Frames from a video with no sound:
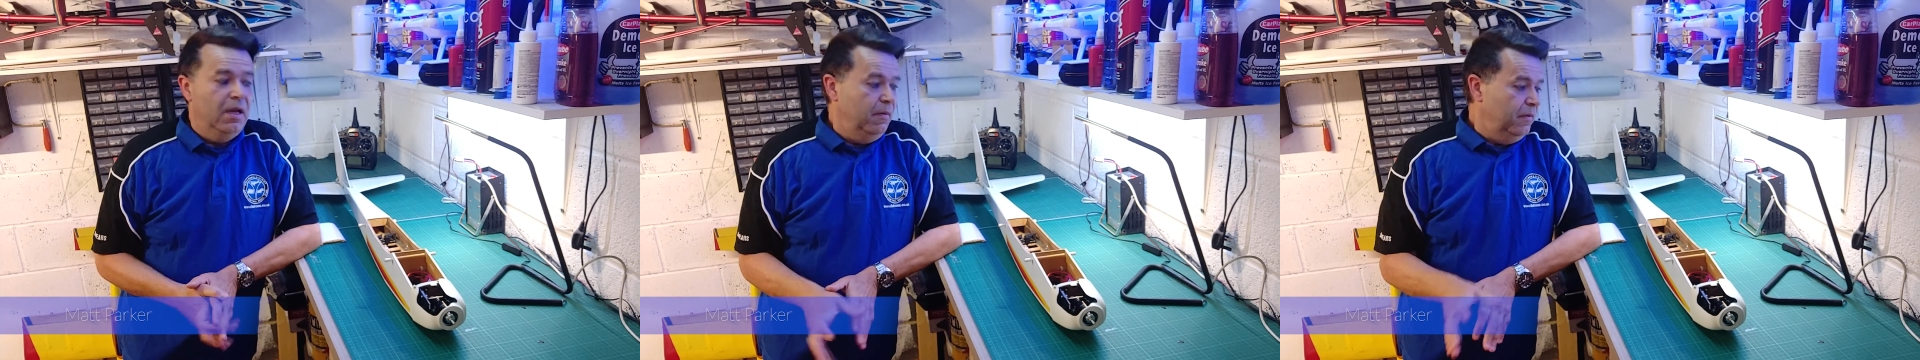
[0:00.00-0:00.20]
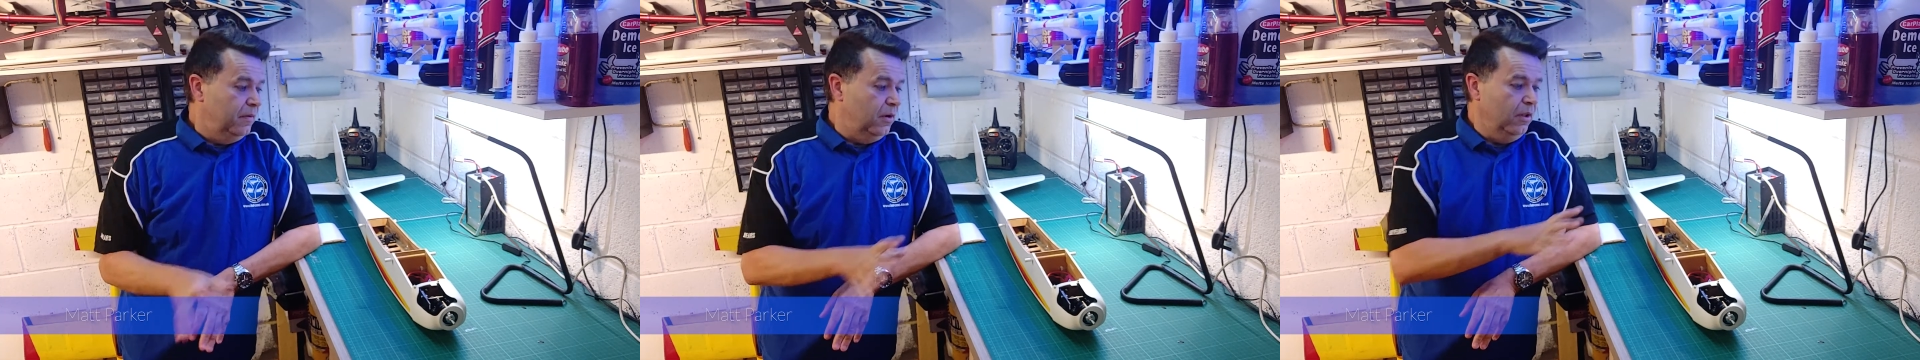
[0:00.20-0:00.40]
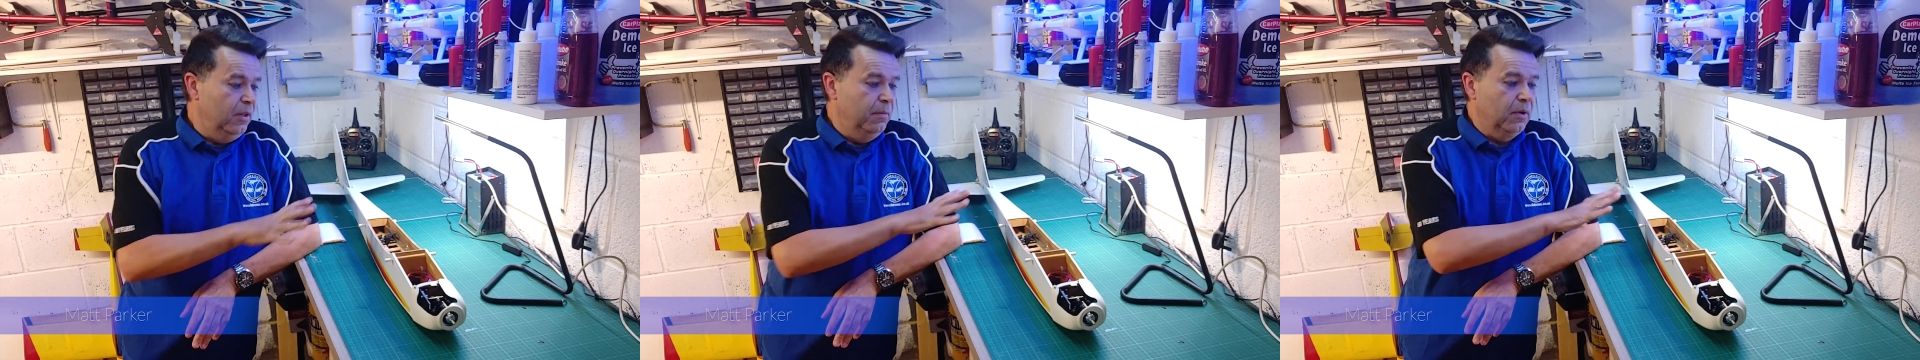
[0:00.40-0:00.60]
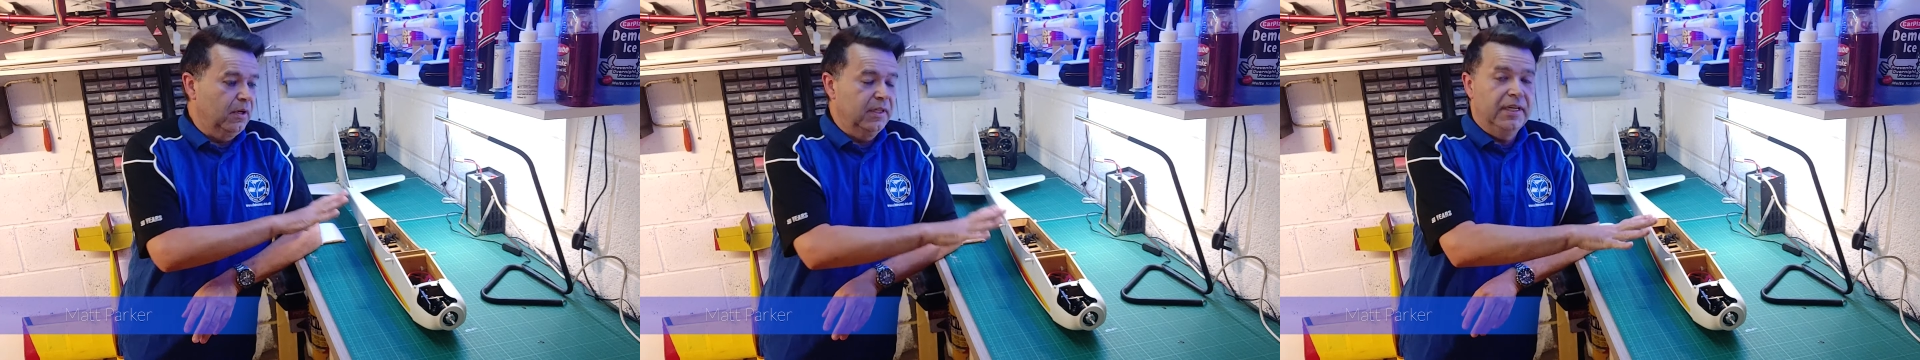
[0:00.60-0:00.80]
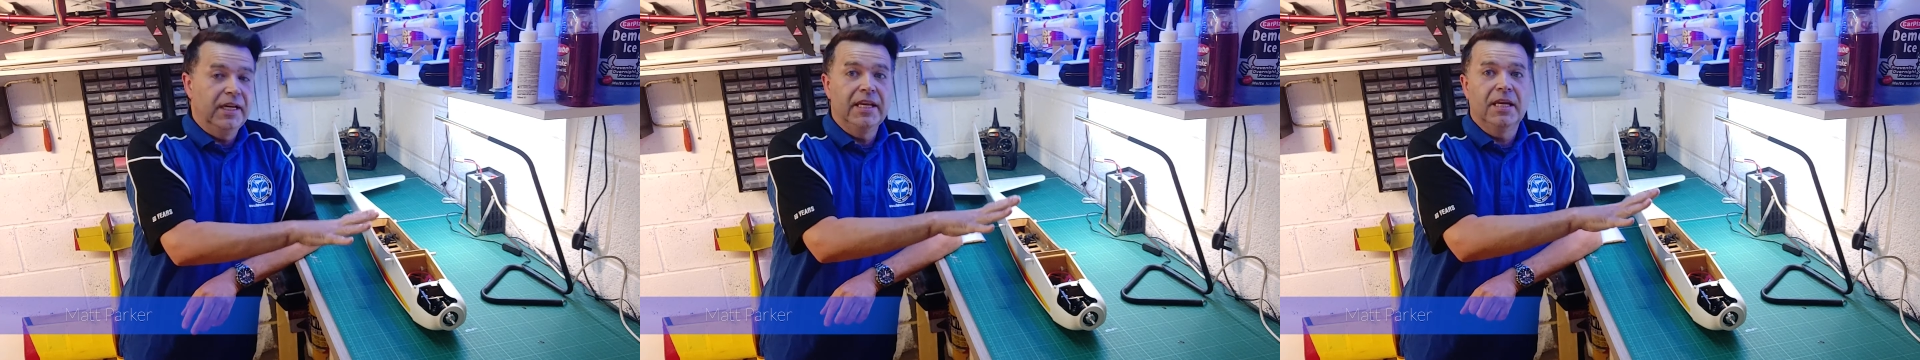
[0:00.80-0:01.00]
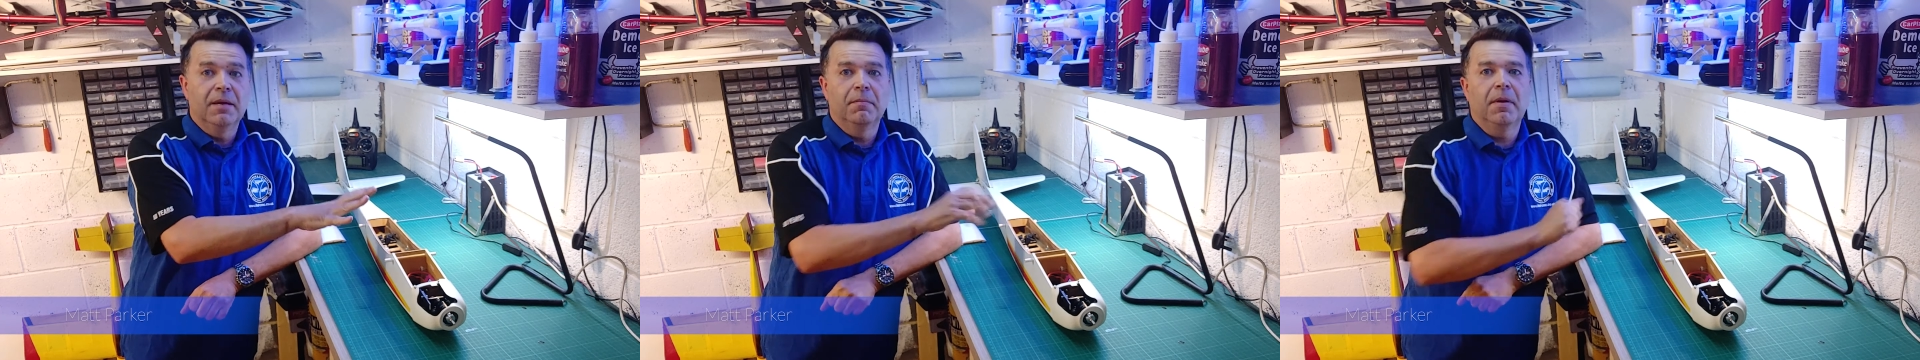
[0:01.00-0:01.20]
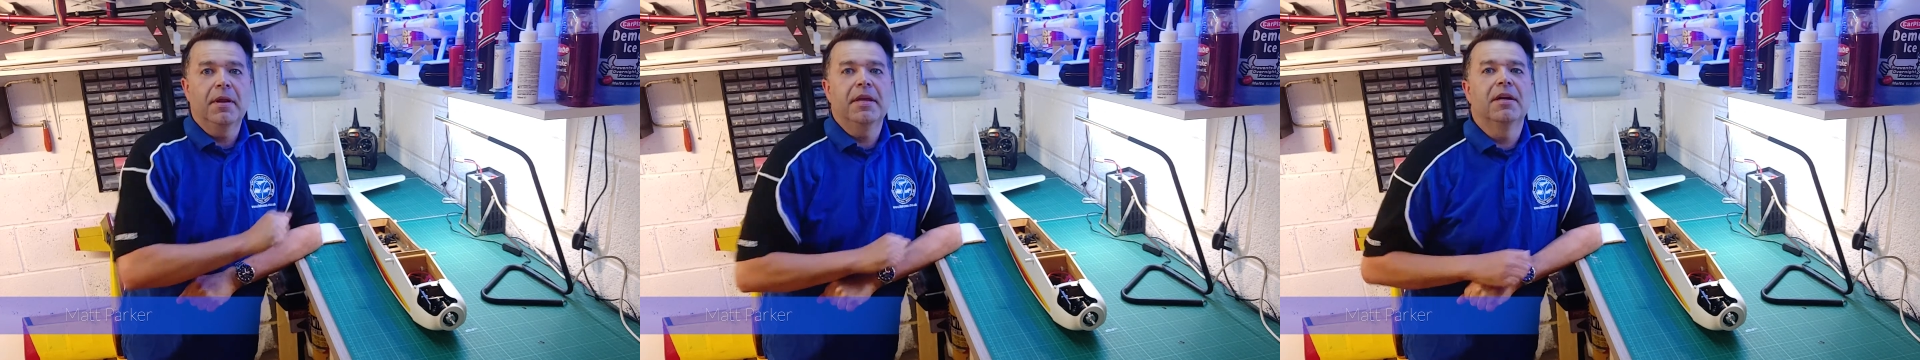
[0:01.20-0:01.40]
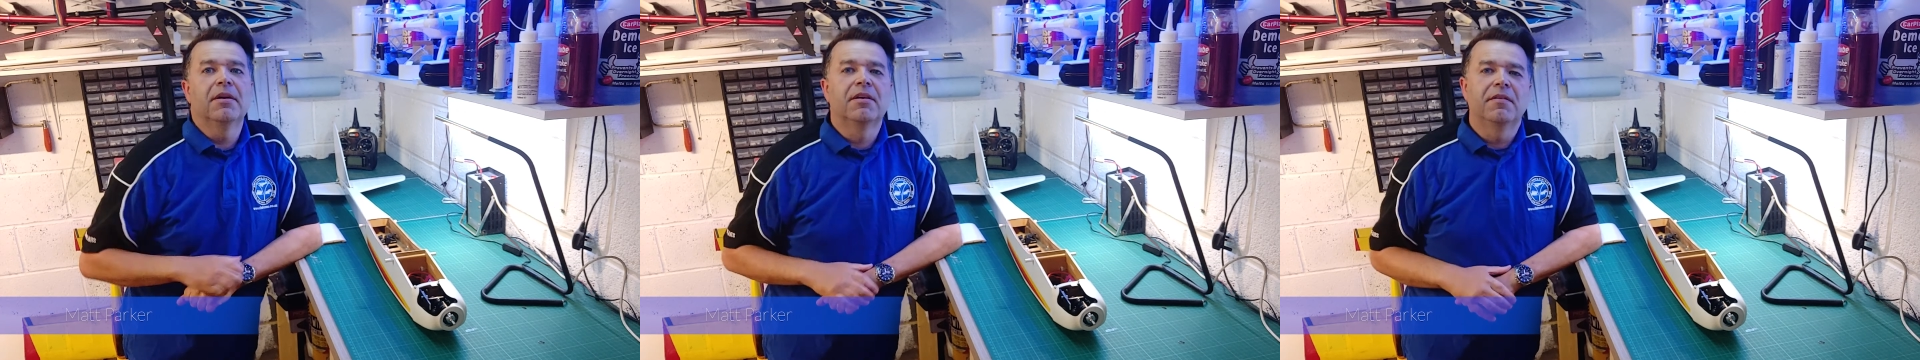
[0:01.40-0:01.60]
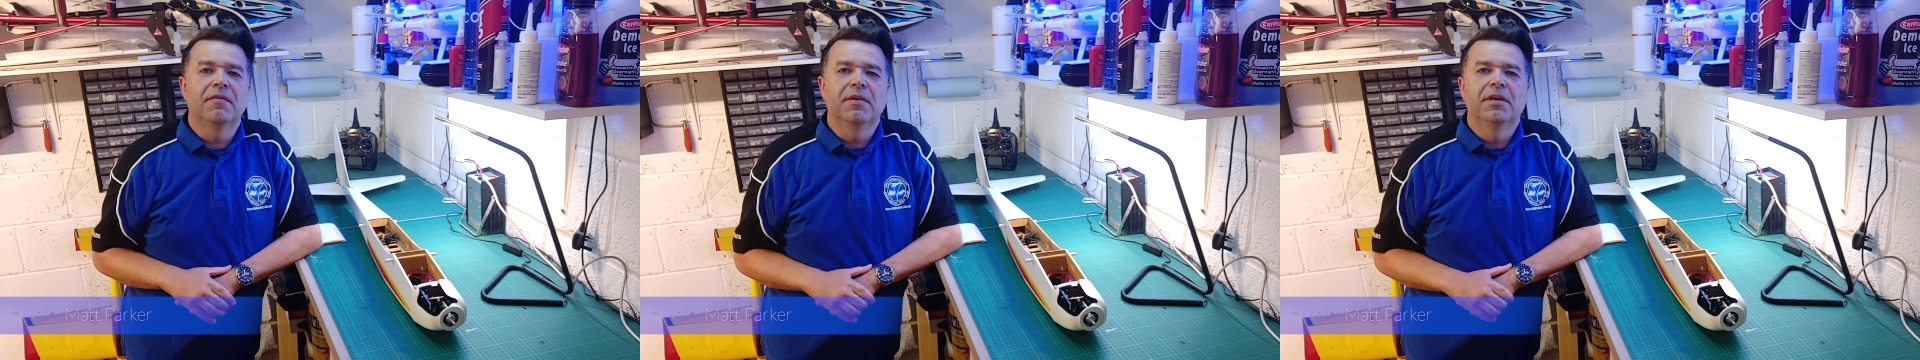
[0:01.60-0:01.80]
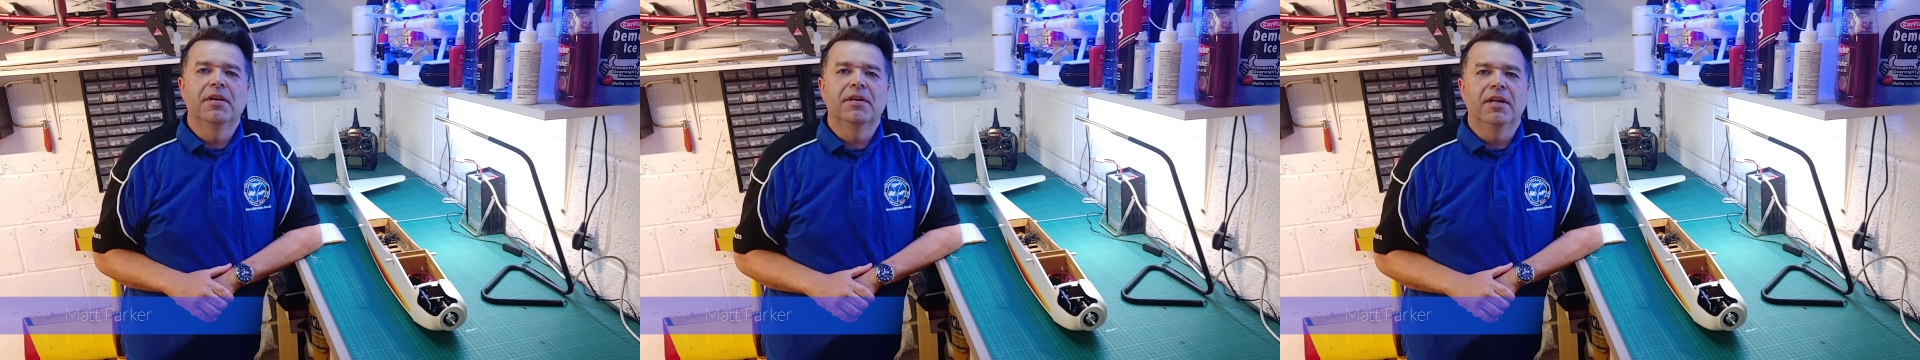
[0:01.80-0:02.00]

We've got the model nearly complete and I'll give you